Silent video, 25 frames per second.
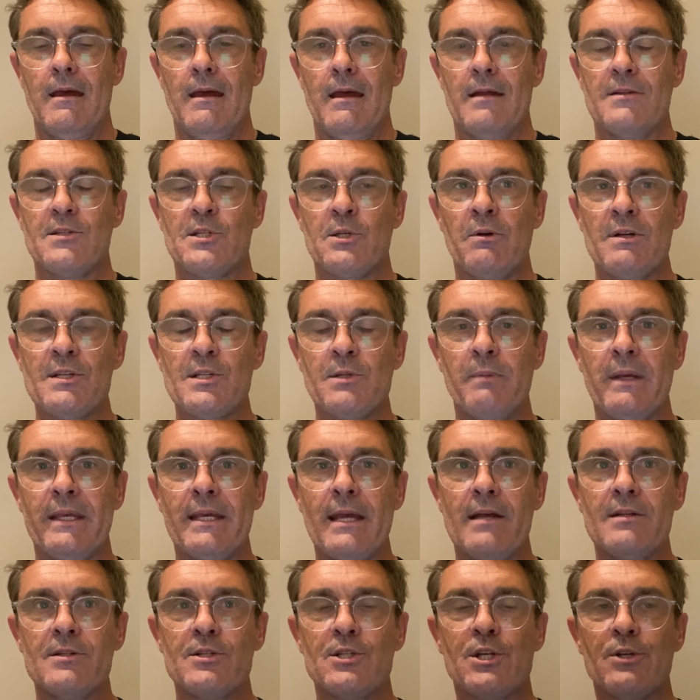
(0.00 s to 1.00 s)
And so as I
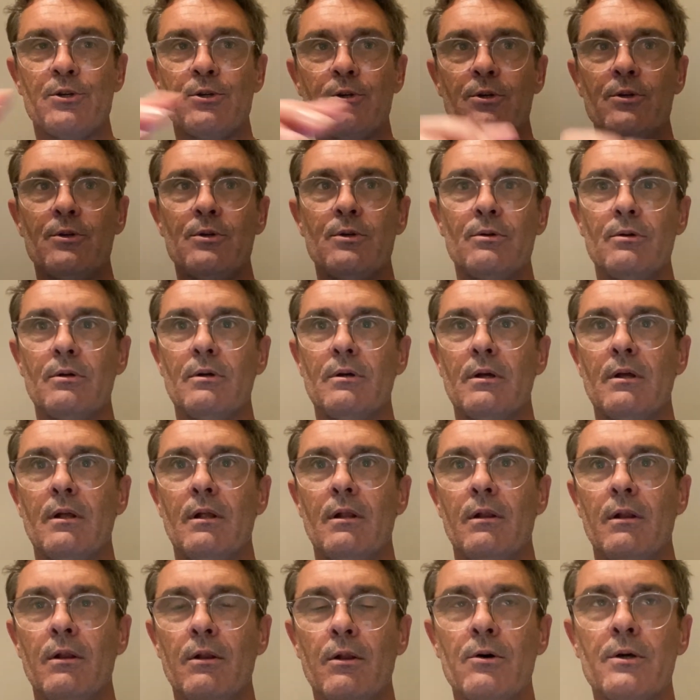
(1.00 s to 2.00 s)
began to
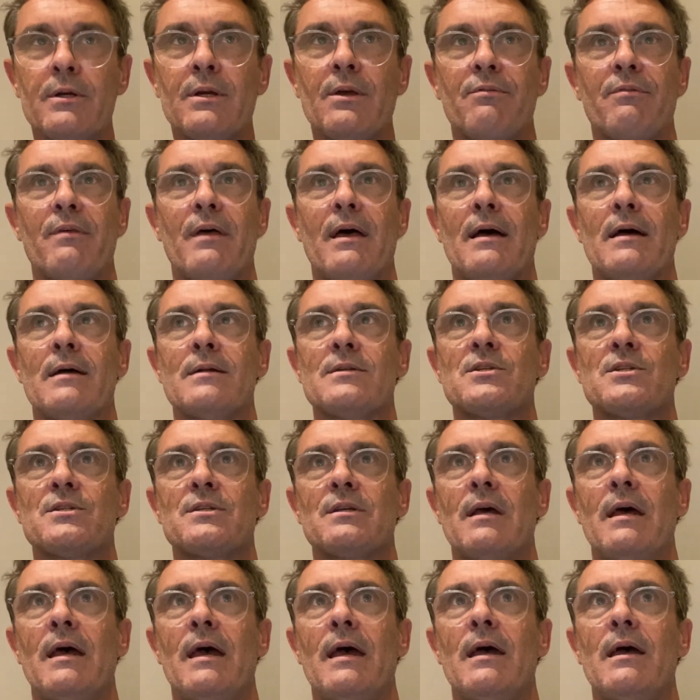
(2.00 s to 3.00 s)
look at
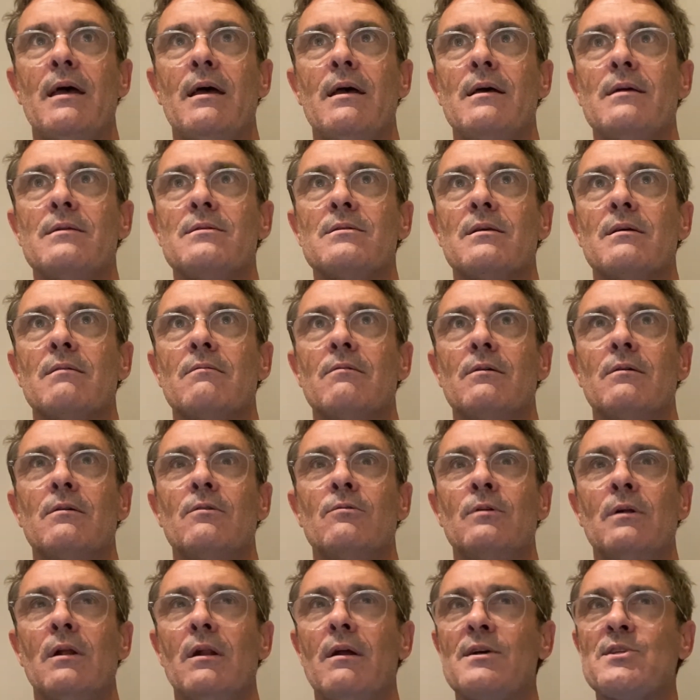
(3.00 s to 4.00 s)
that and
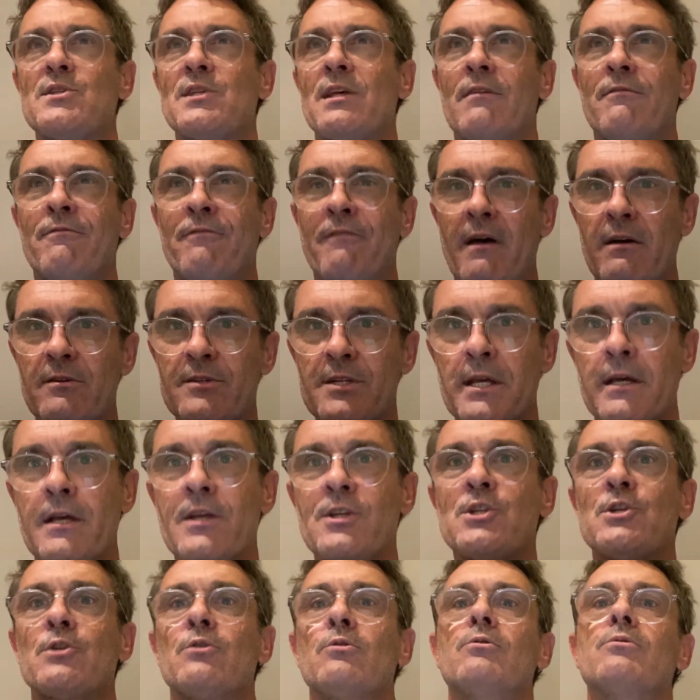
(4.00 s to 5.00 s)
realize that
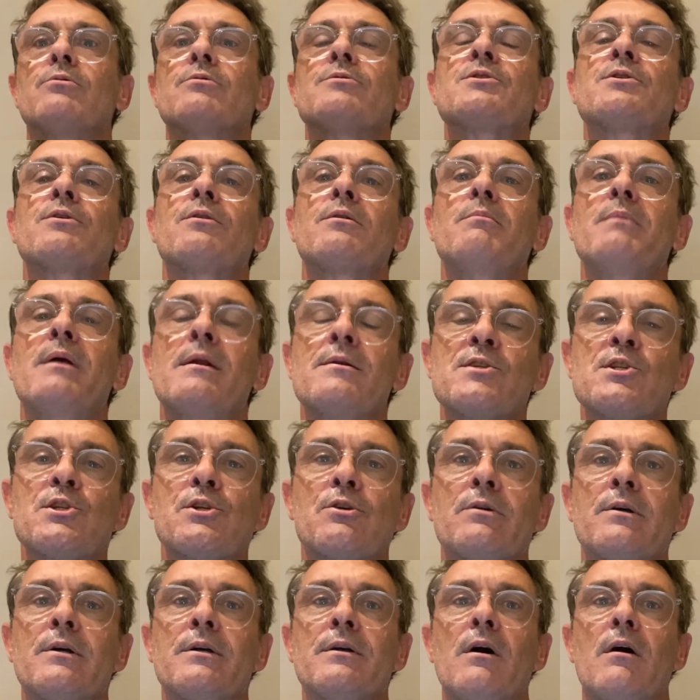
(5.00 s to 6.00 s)
foundational to the
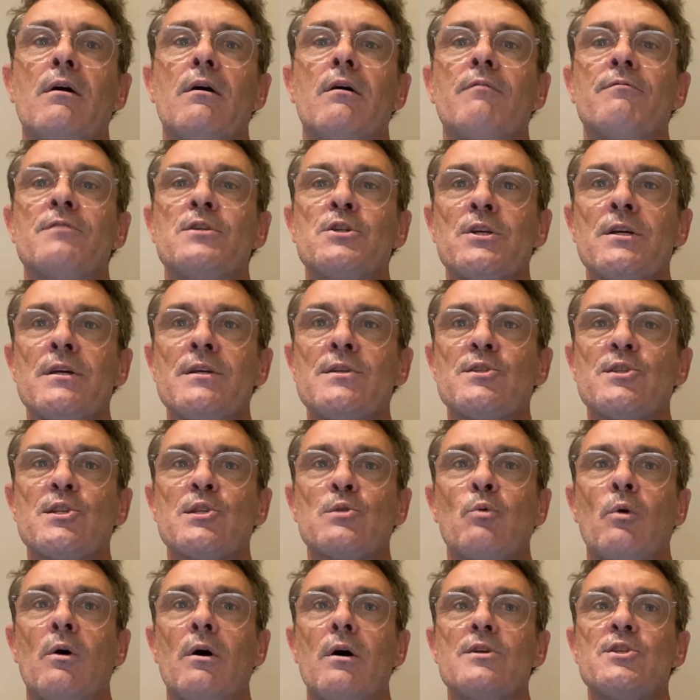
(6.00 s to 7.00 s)
ministry of
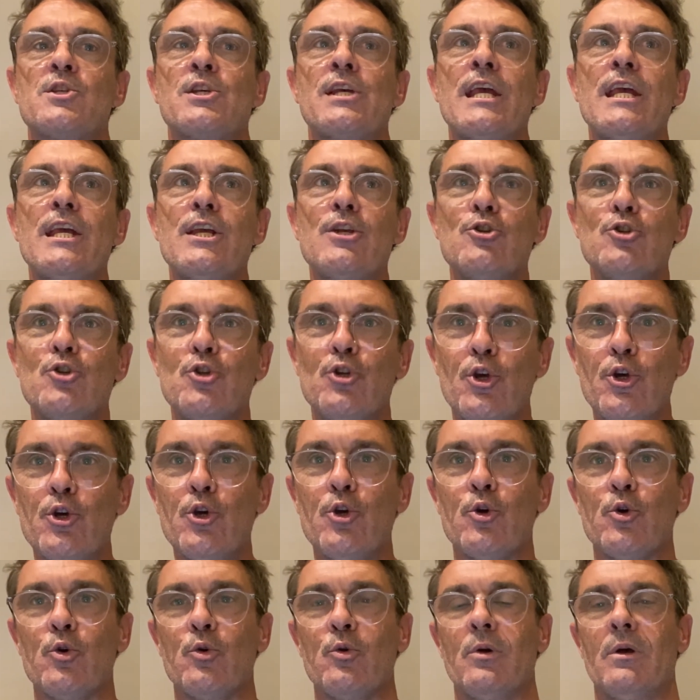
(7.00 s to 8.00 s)
Jesus was he
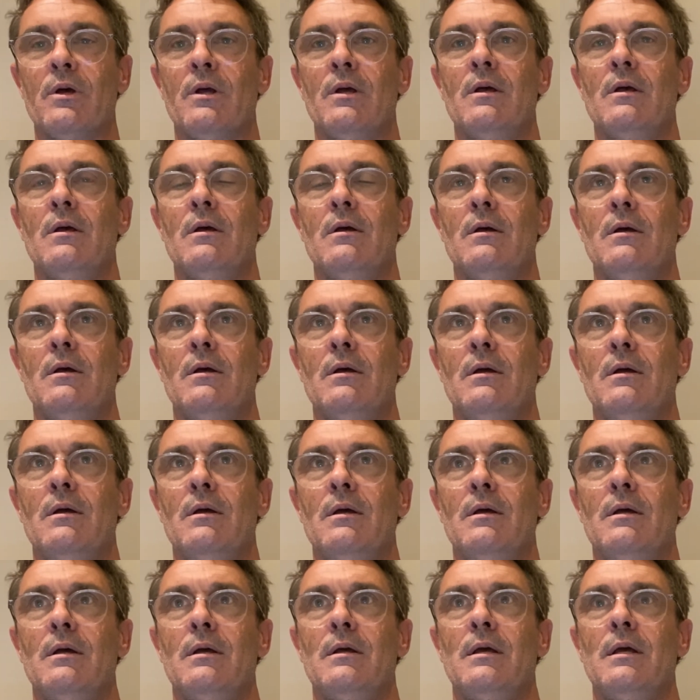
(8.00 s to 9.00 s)
knew
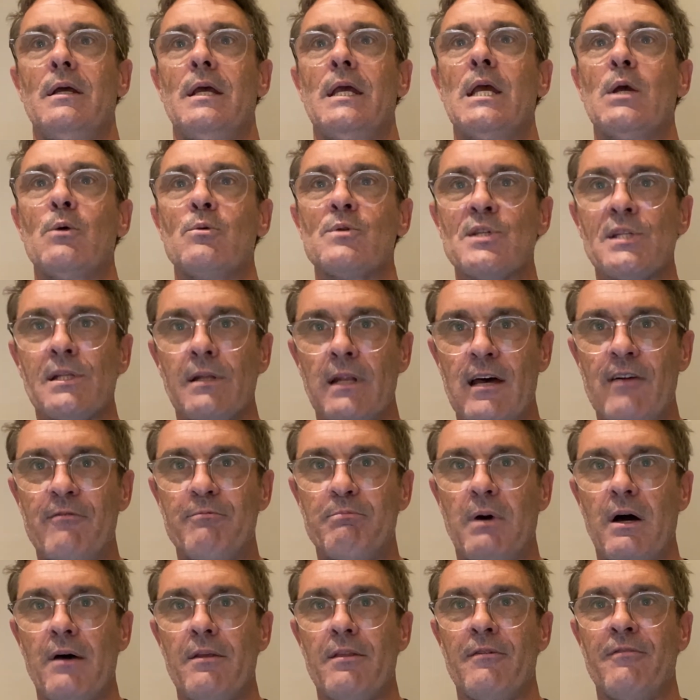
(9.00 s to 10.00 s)
he was
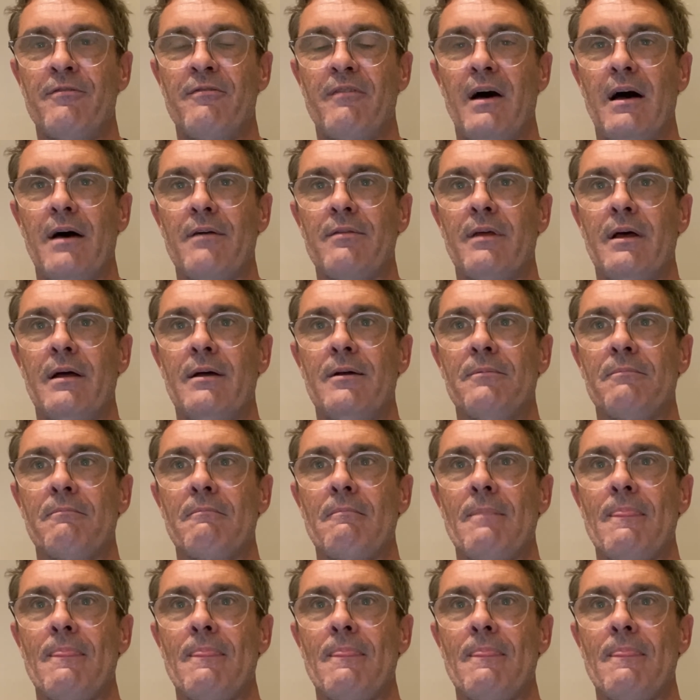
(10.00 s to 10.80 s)
loved by the Father.